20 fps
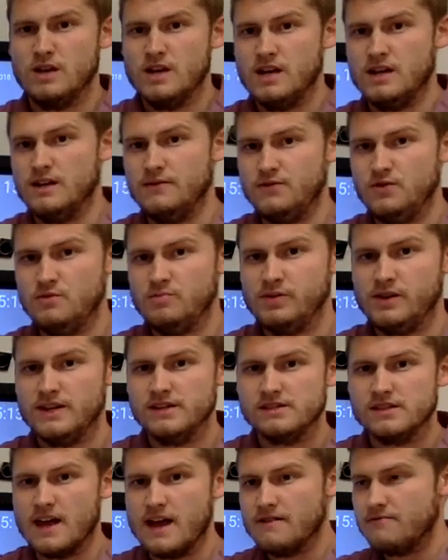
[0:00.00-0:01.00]
And if you
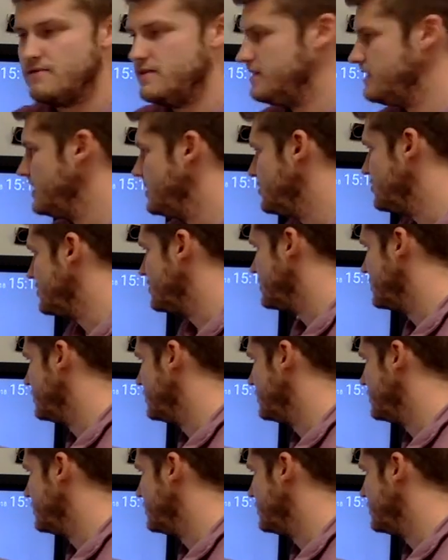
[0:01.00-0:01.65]
place everything just